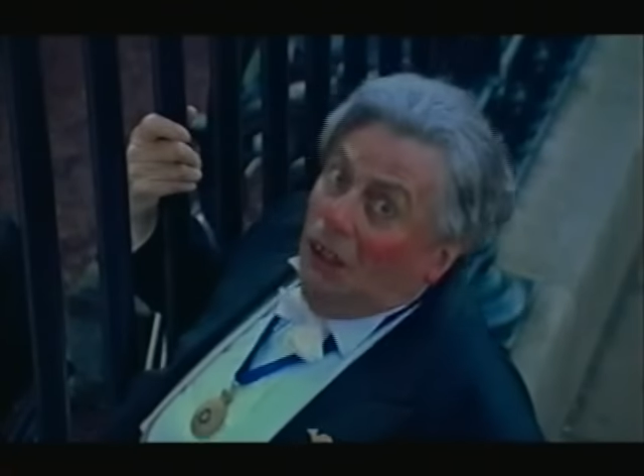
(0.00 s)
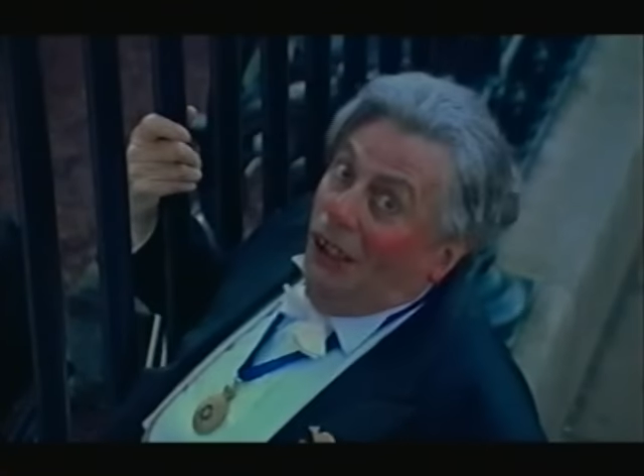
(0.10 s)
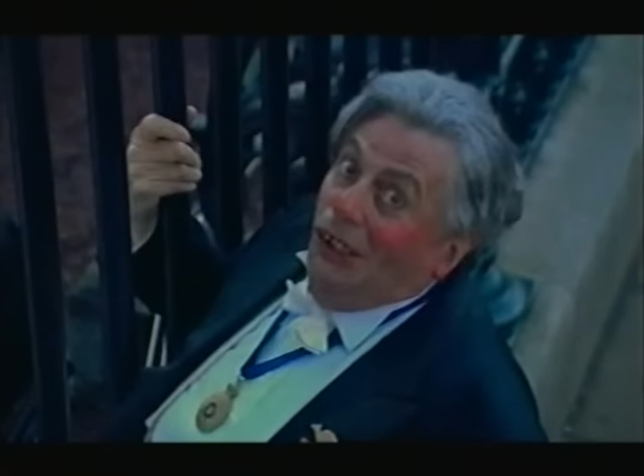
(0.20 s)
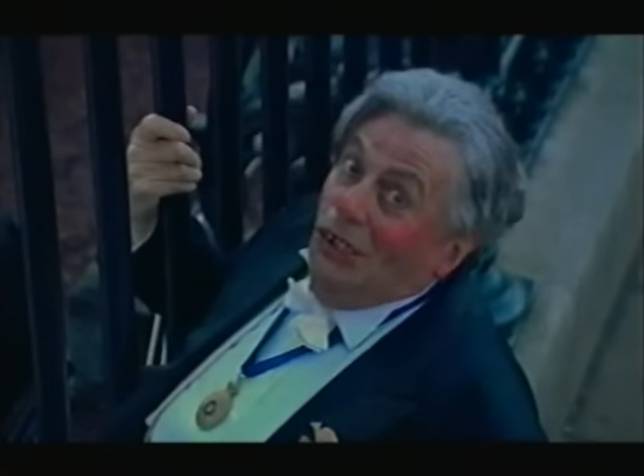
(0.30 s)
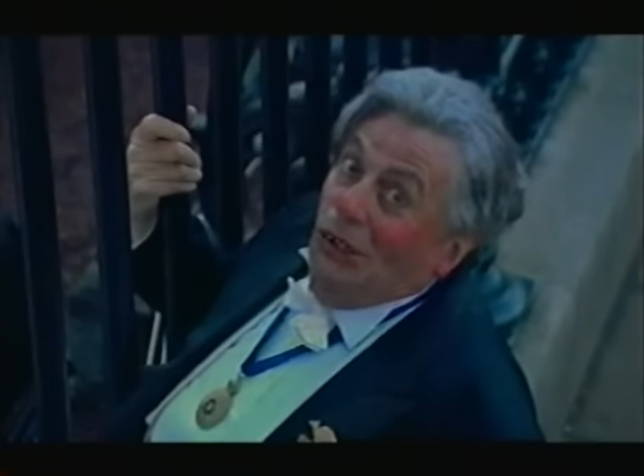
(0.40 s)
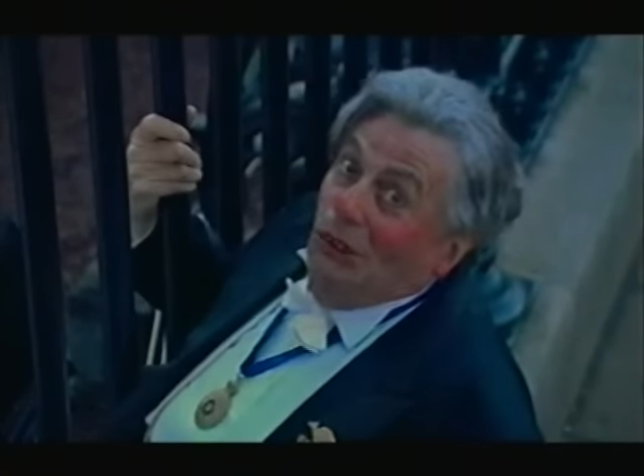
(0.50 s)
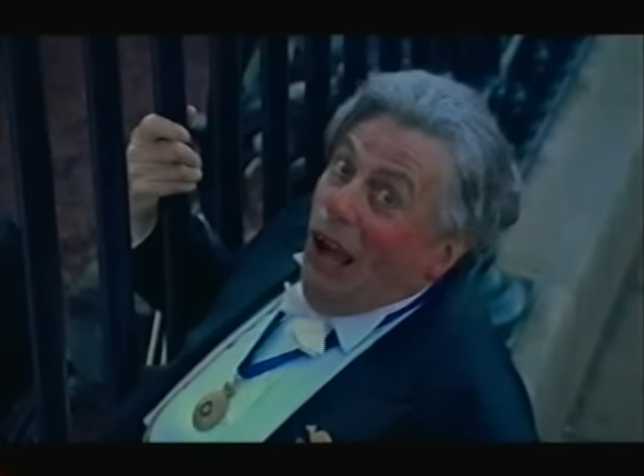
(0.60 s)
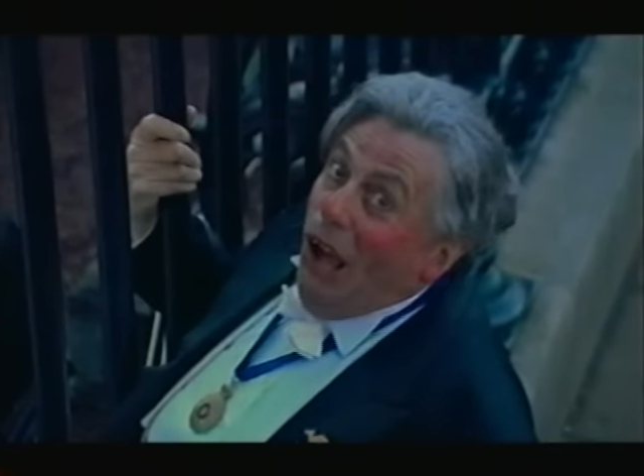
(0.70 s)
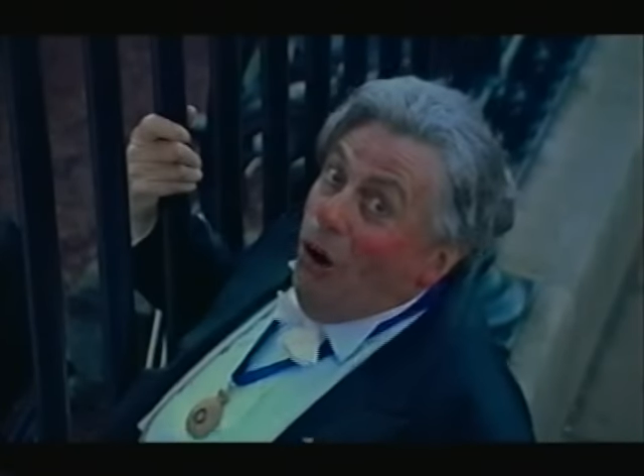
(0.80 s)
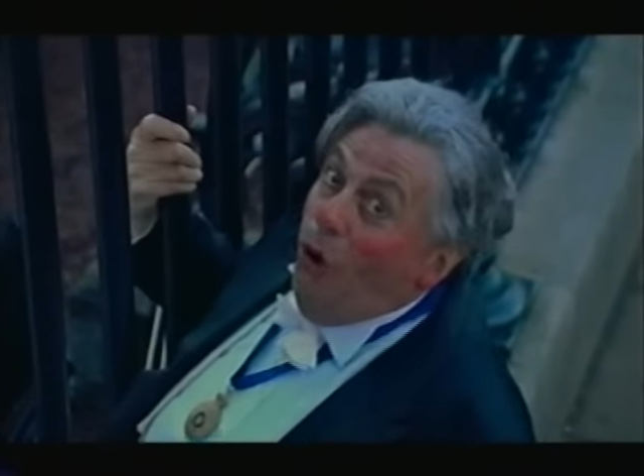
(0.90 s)
And you
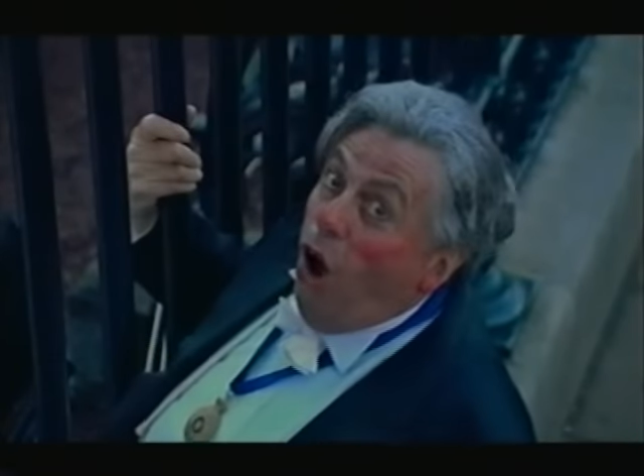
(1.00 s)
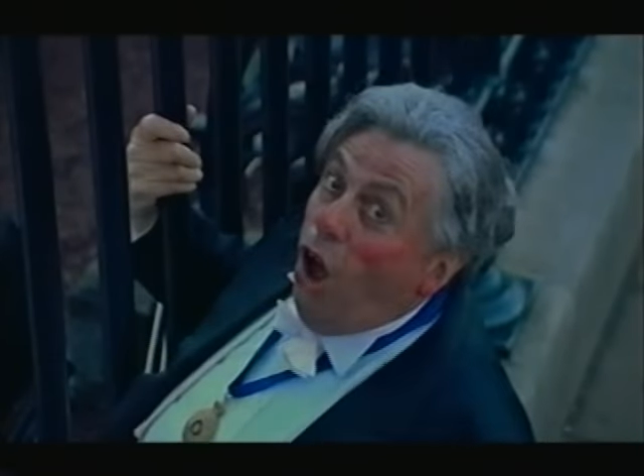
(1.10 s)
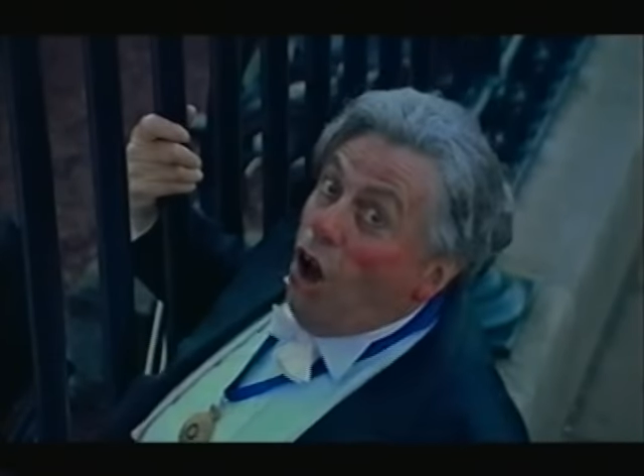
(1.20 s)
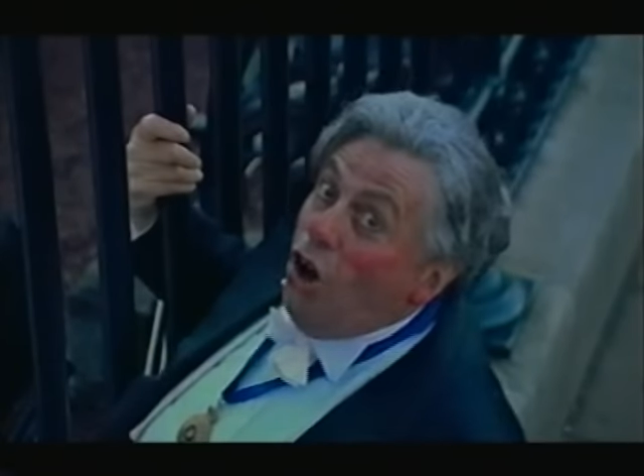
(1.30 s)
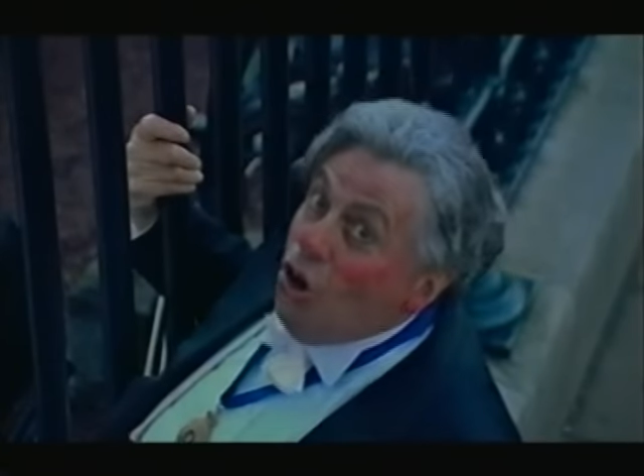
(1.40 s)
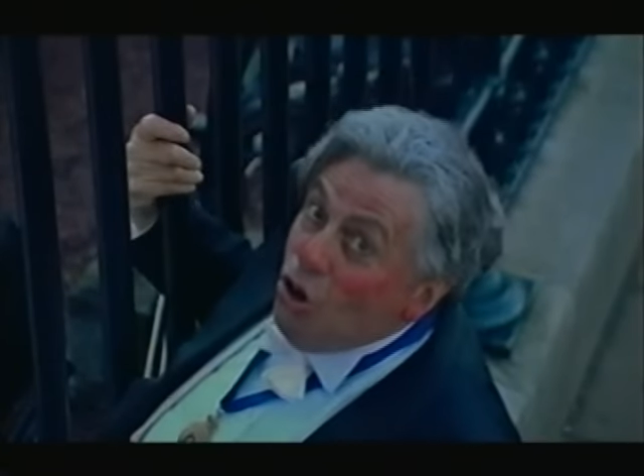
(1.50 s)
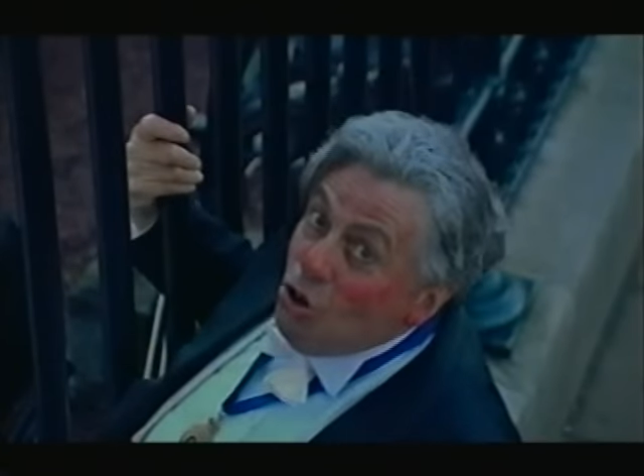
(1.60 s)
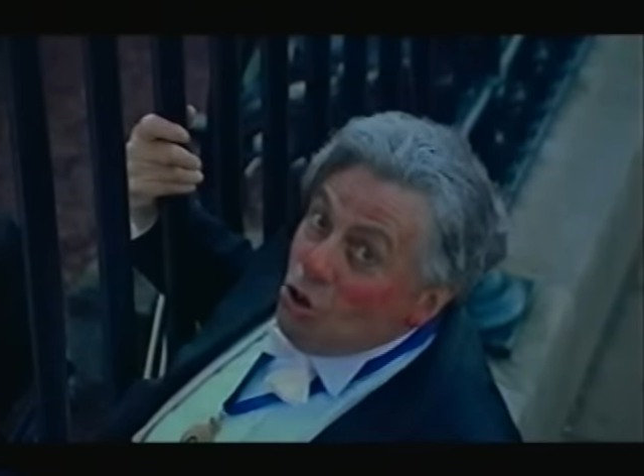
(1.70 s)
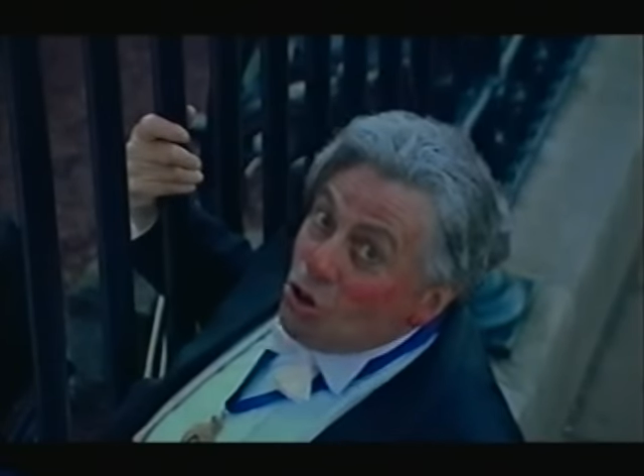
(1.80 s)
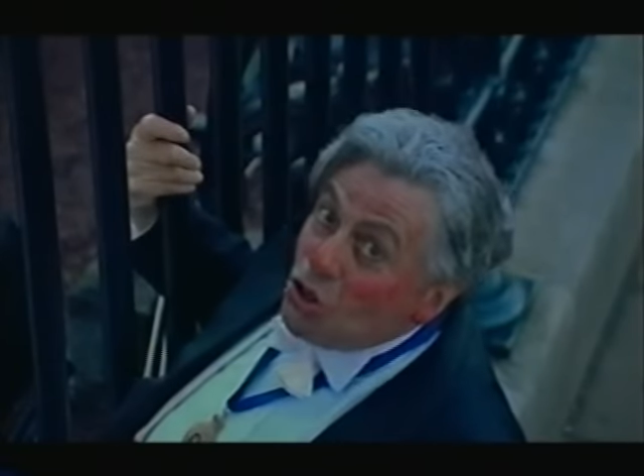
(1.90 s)
know
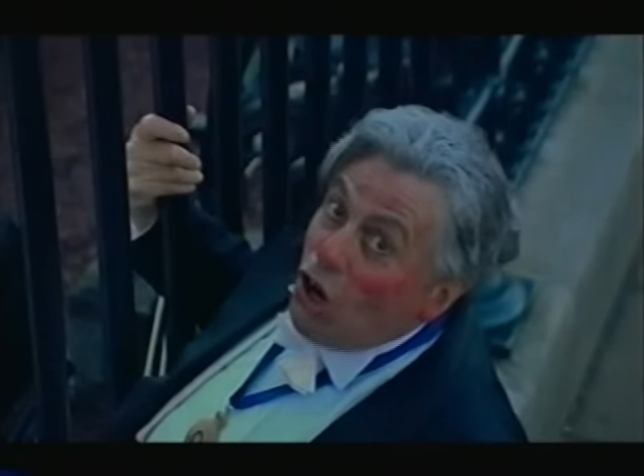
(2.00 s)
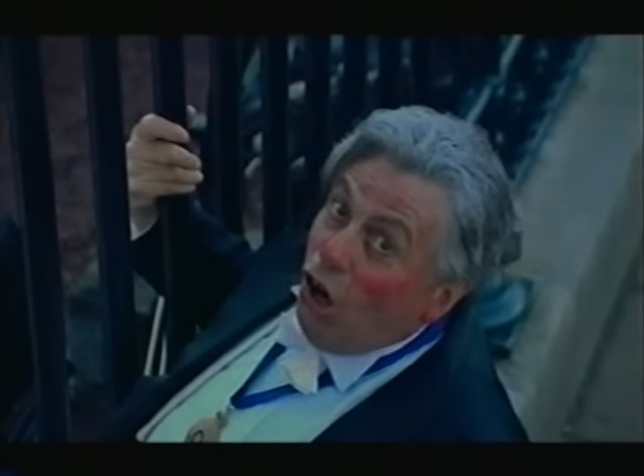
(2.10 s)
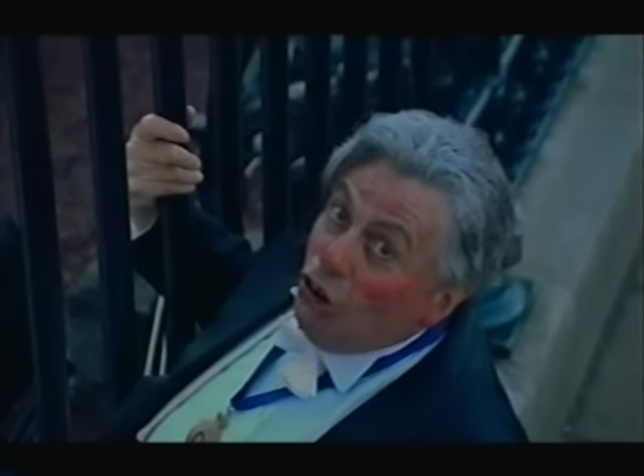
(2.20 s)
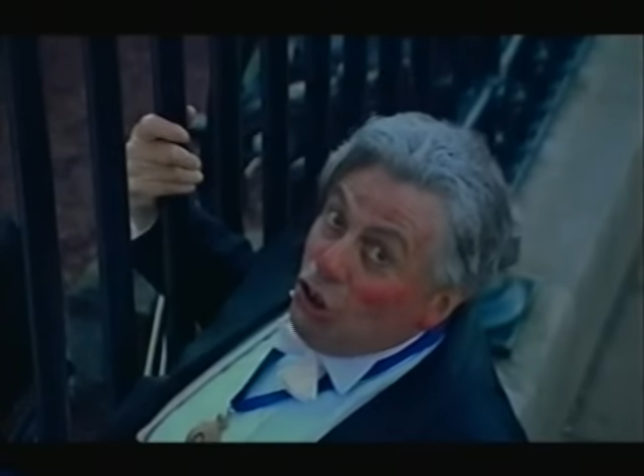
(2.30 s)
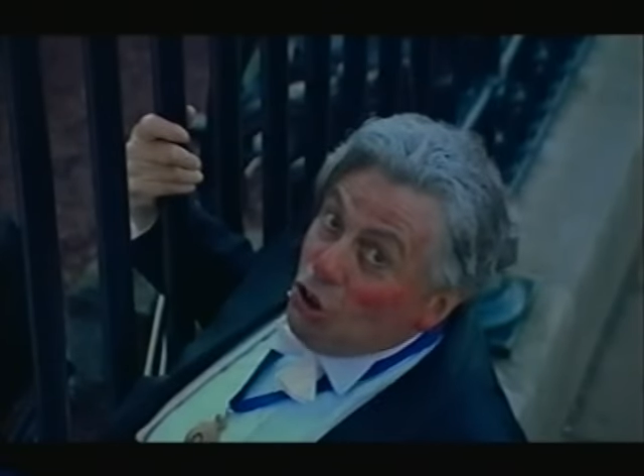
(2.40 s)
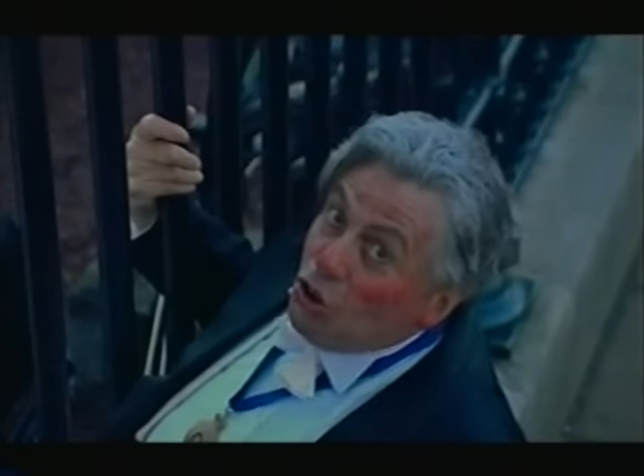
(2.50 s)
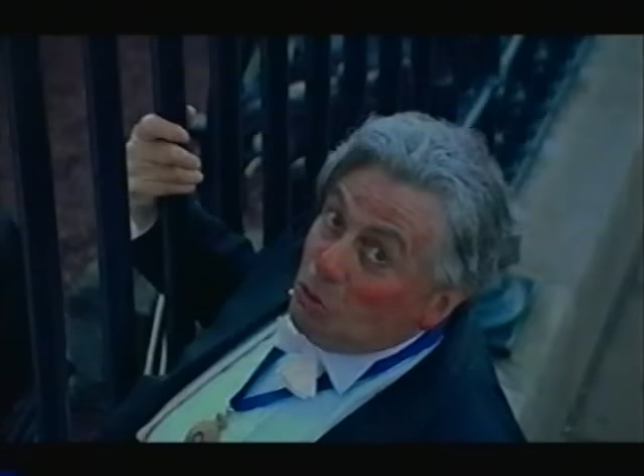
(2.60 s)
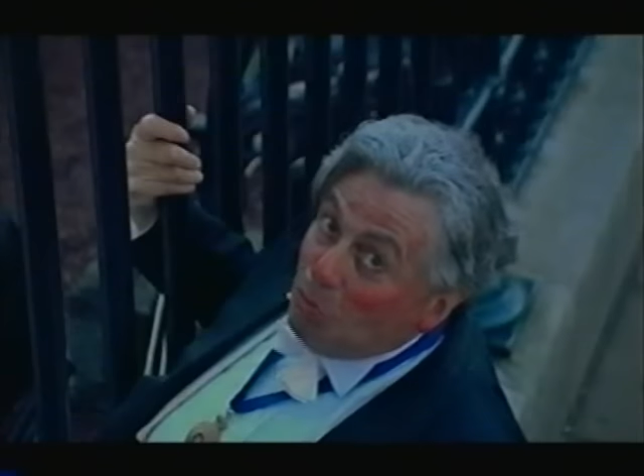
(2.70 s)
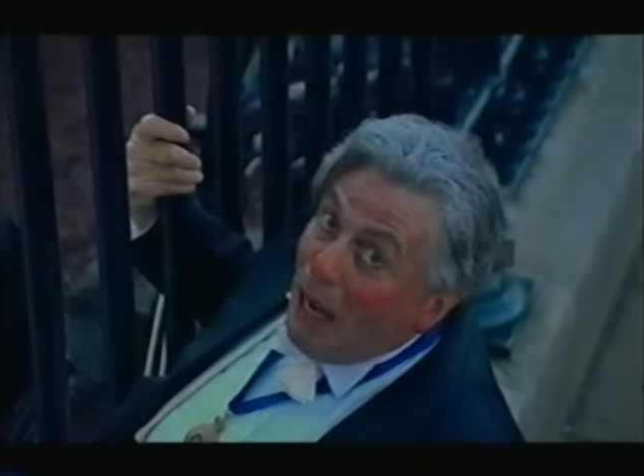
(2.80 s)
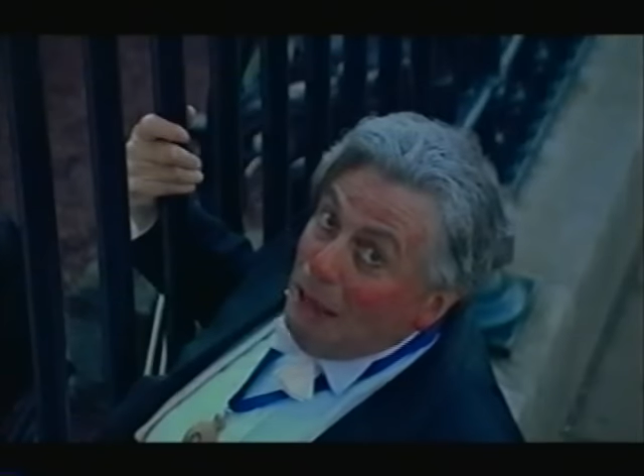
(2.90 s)
whose
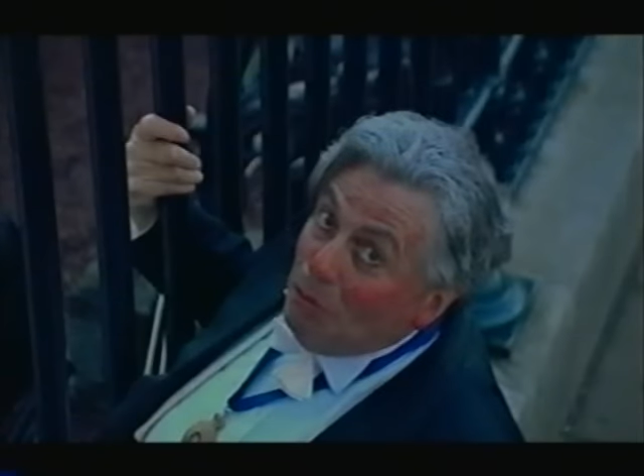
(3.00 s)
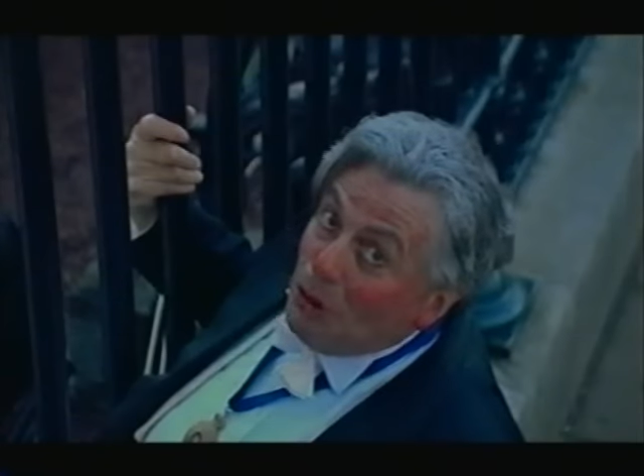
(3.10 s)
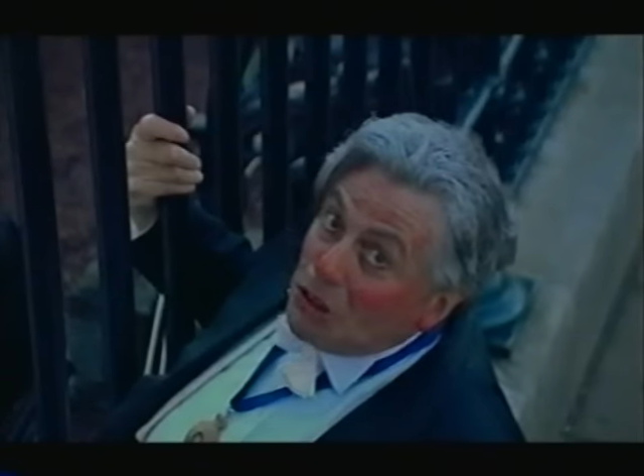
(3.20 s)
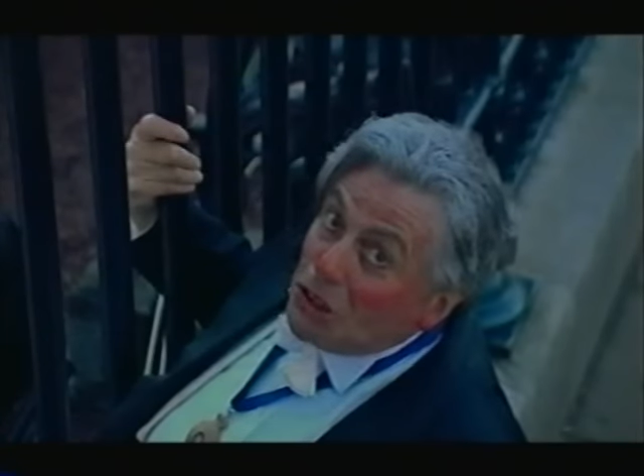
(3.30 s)
newspapers.